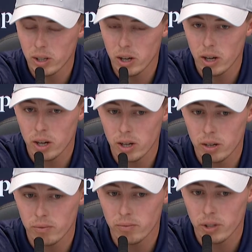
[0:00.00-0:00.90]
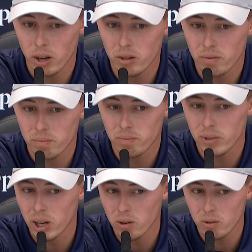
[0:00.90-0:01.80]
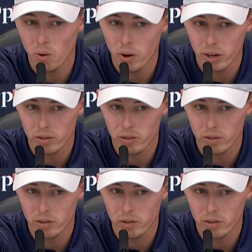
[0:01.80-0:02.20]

Walking